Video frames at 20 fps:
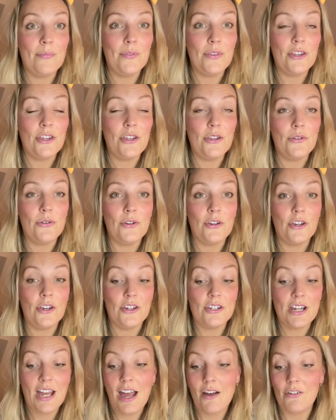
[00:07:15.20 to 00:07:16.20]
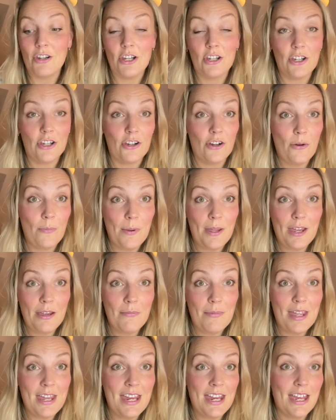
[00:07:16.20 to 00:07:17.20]
you could have a look at copying
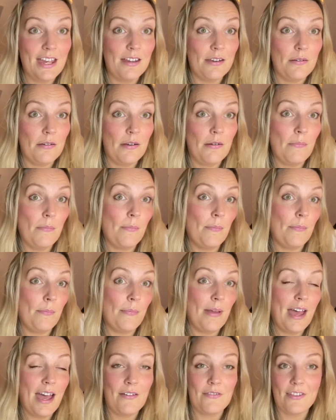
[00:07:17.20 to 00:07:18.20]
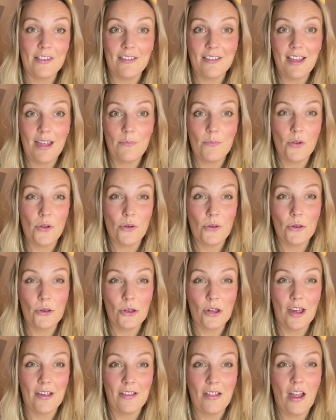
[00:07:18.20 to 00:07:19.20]
me and having the same stocks and
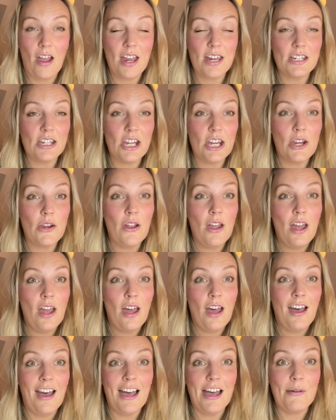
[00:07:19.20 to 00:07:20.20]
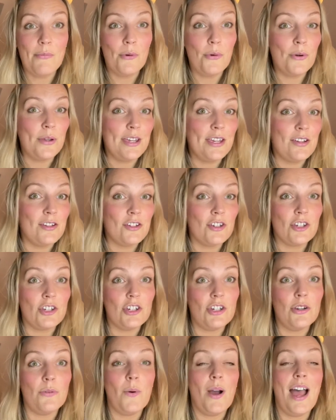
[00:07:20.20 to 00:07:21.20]
shares that I do, or you could just
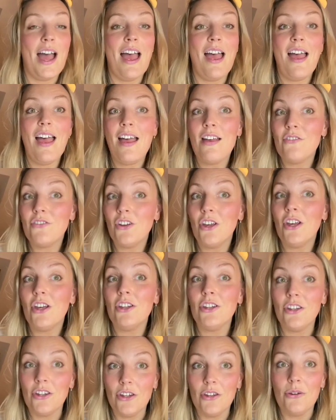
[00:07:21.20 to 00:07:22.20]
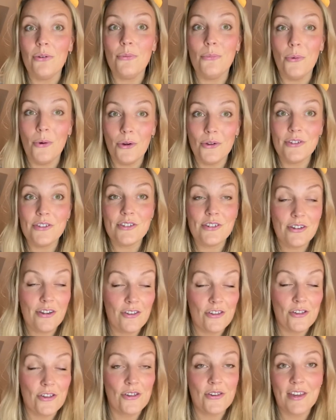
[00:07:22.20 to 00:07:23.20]
do whatever you want
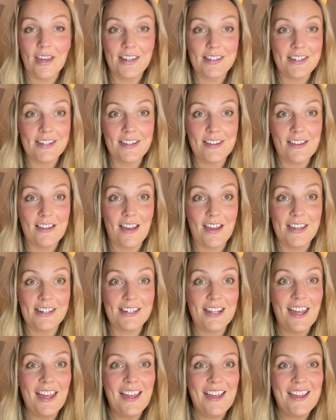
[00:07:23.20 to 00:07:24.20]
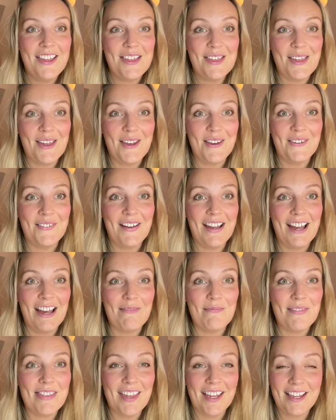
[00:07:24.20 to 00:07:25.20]
because you get to decide. So
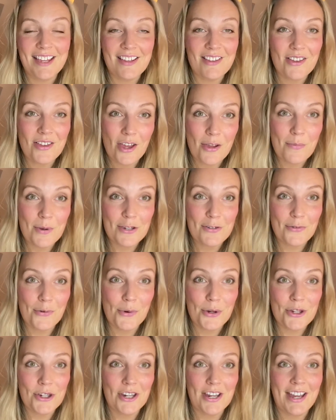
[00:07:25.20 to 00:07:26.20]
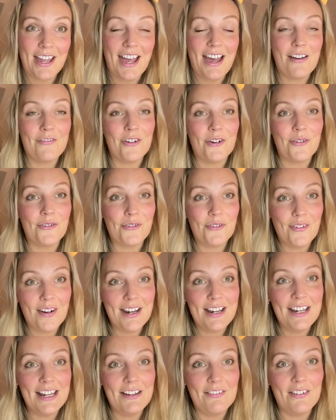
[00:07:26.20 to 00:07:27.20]
thank you so much for watching. Have a
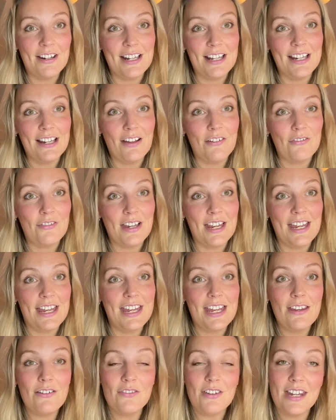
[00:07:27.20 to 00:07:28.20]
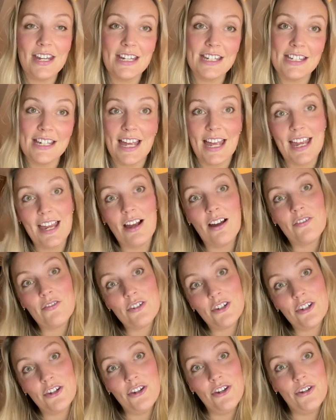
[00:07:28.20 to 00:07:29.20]
really, really lovely evening, day,
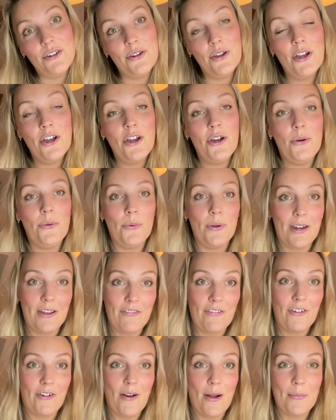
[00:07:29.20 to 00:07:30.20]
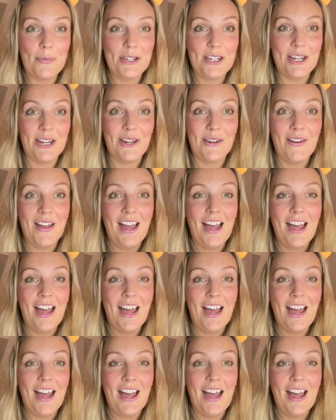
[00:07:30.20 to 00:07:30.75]
afternoon, whatever you're up to.